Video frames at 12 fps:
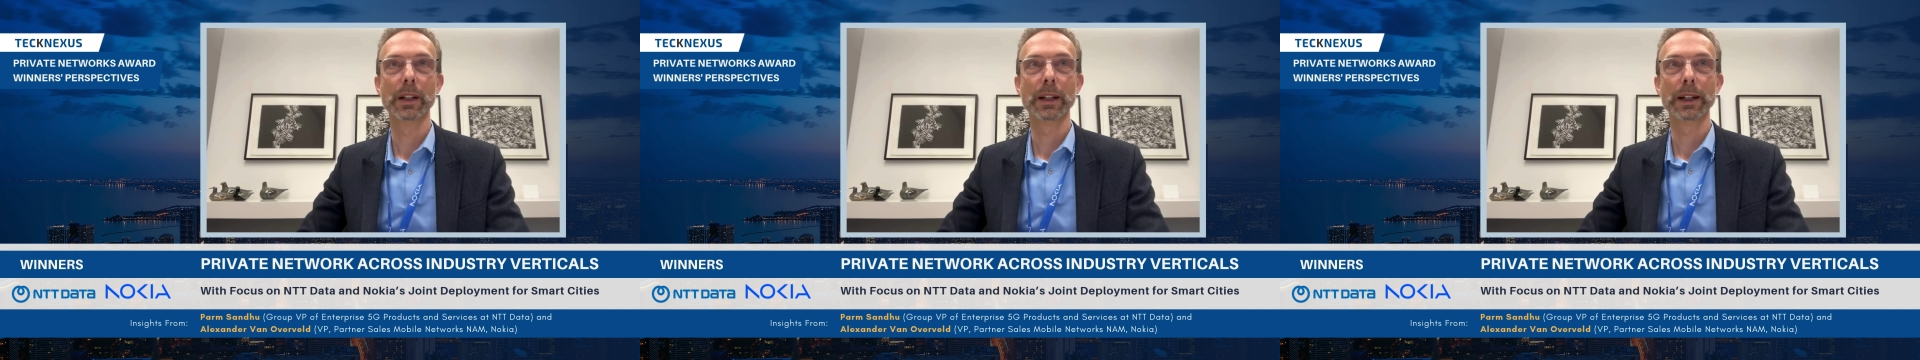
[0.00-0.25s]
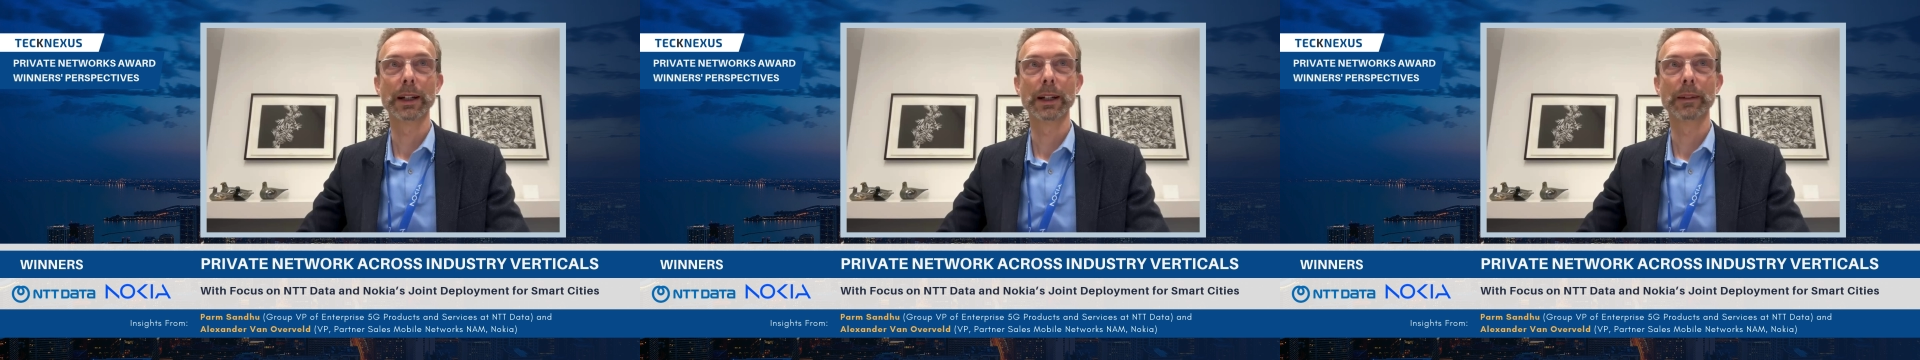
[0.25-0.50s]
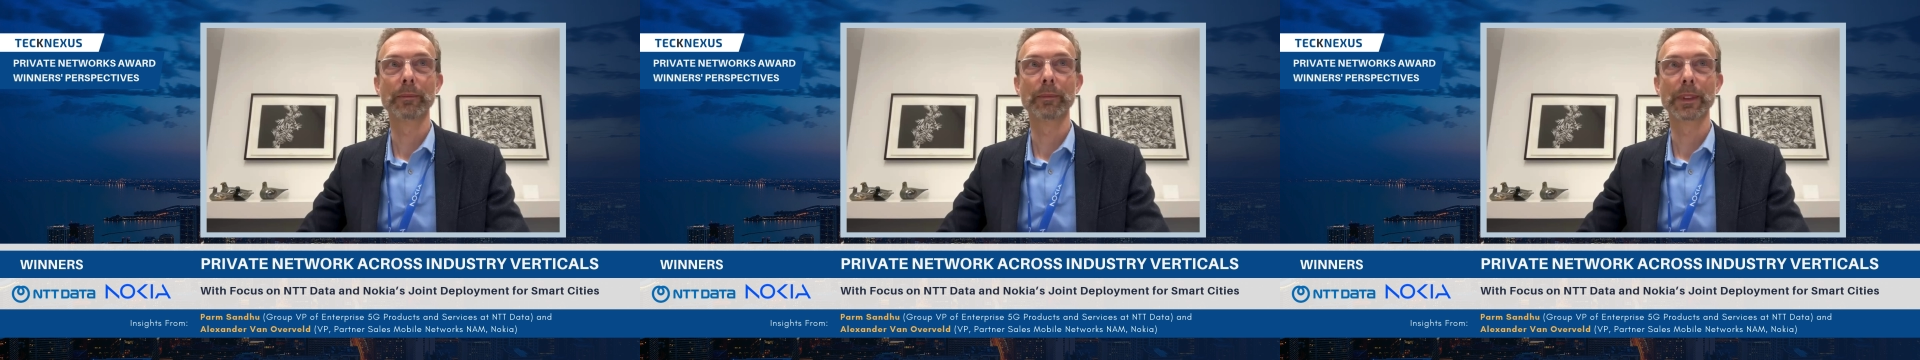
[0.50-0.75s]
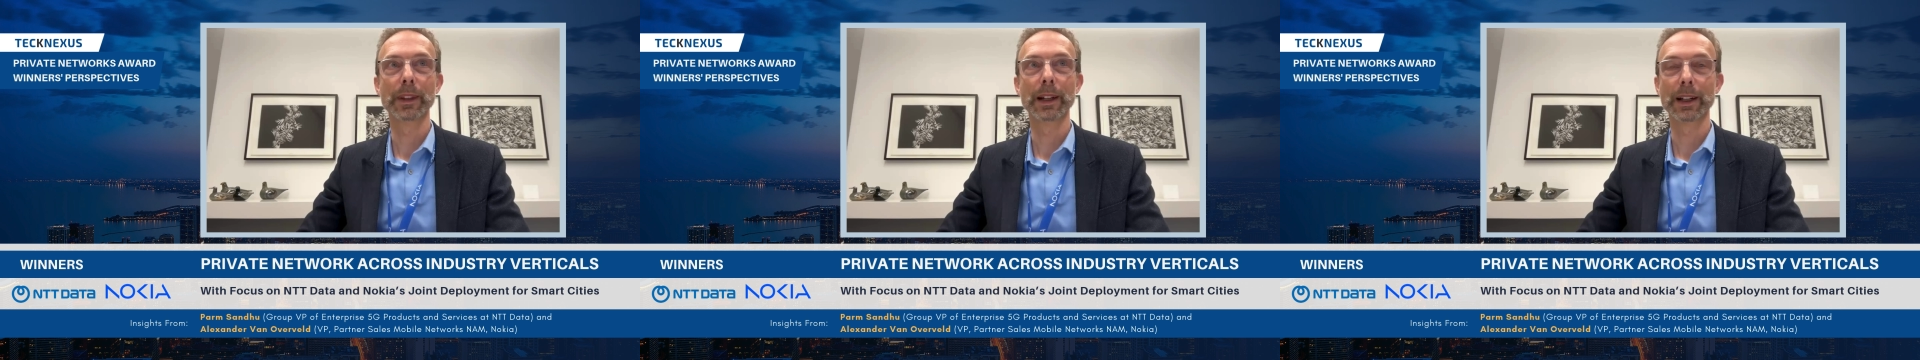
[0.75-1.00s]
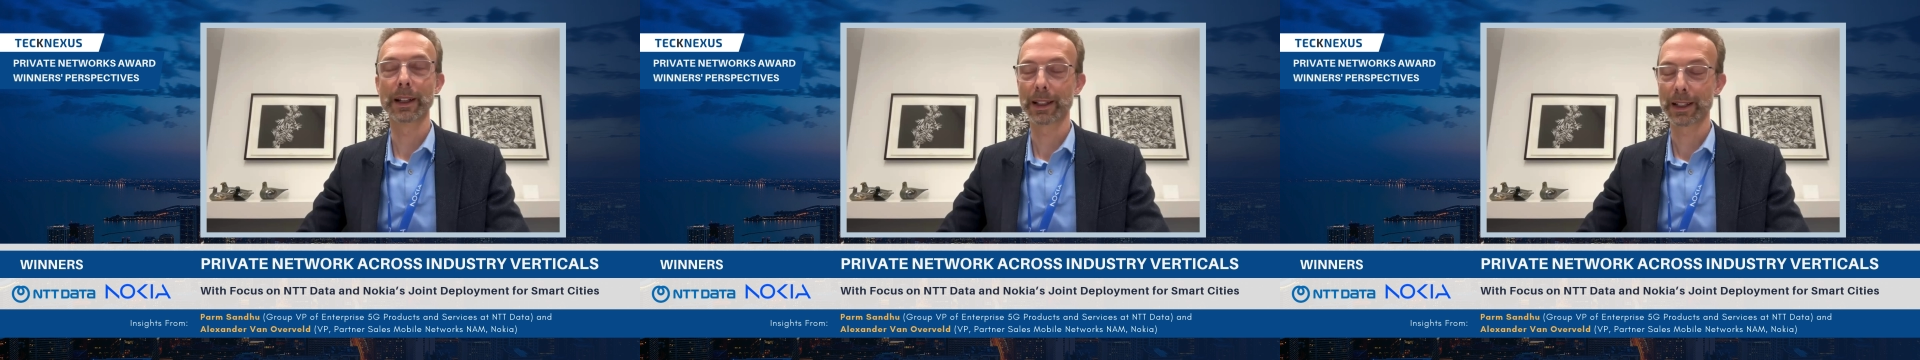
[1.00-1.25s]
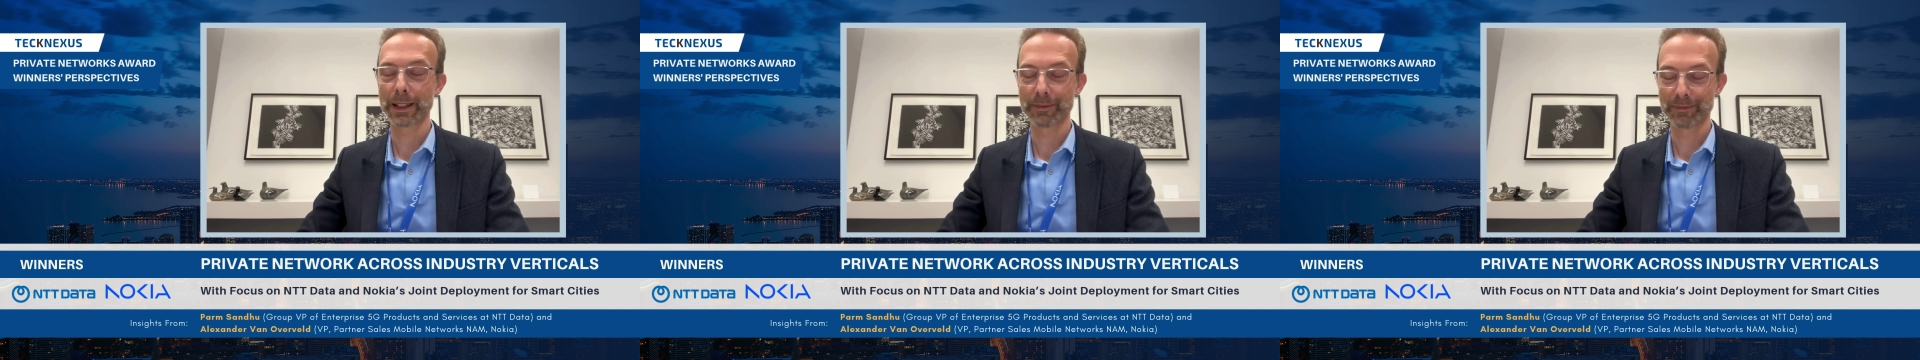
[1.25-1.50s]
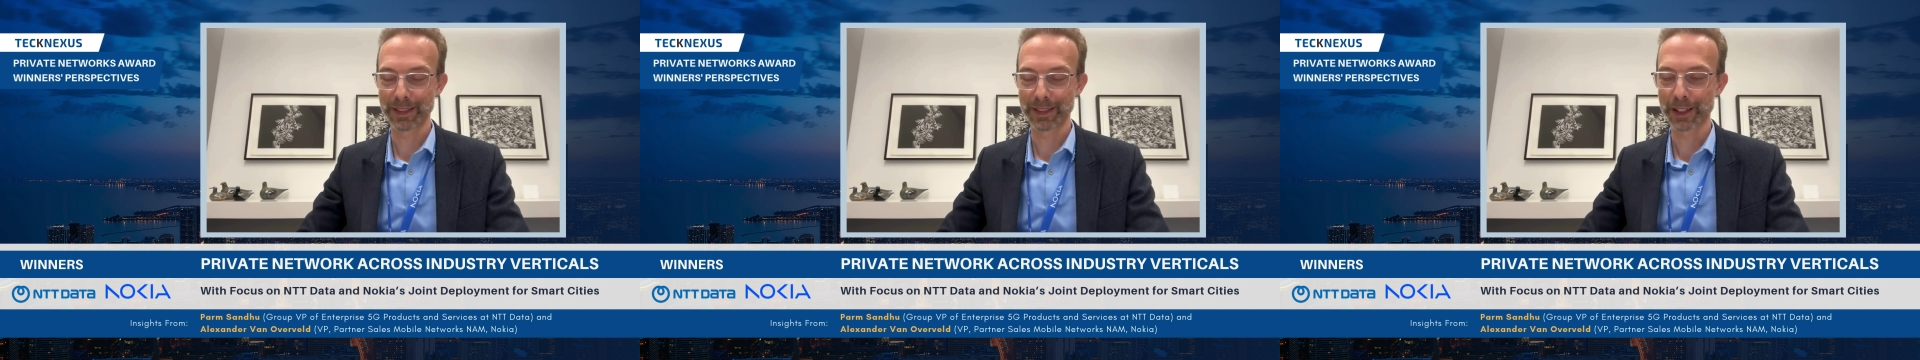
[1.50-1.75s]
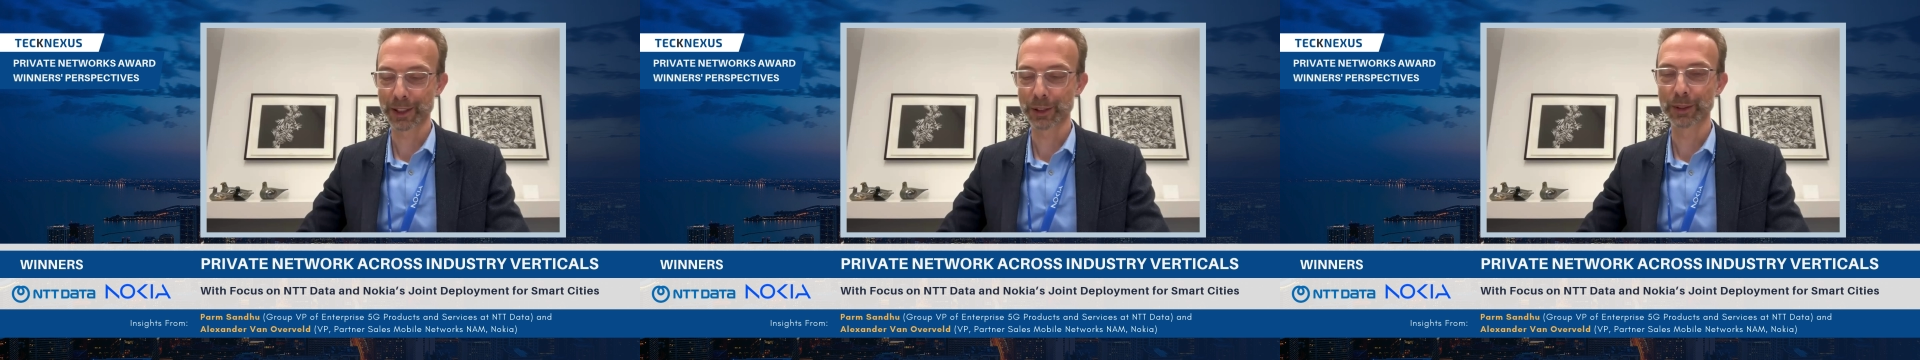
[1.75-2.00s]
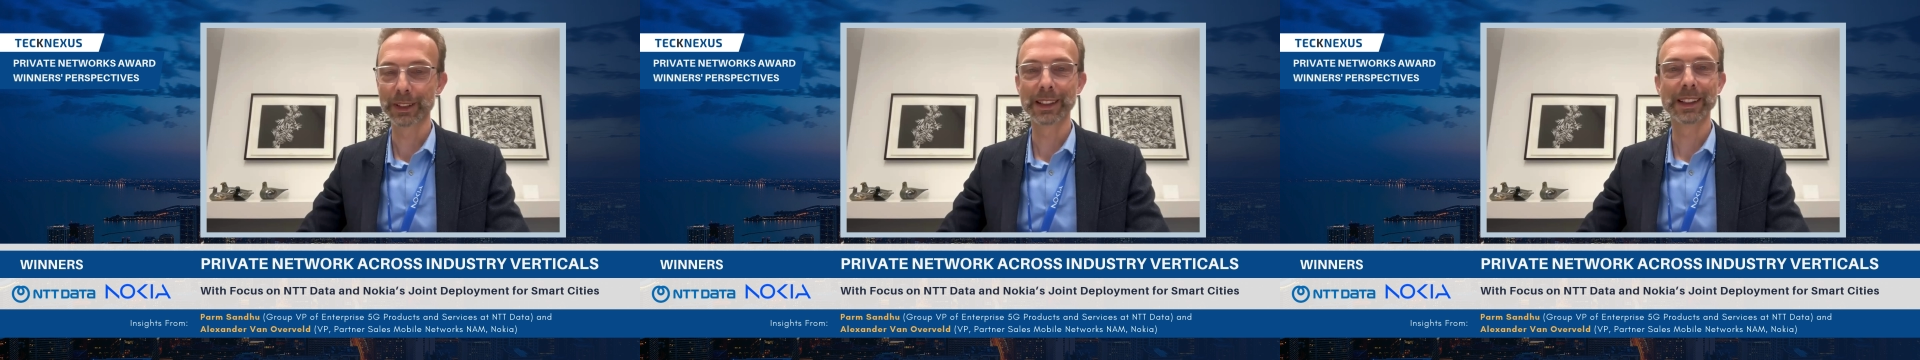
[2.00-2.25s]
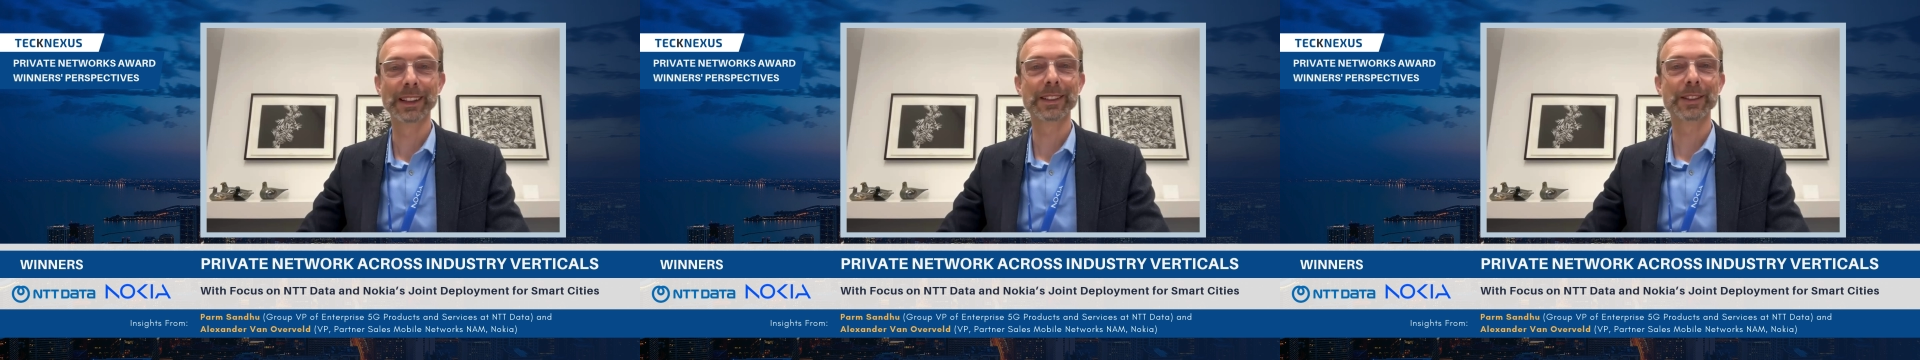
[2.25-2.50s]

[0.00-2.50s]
I echo indeed.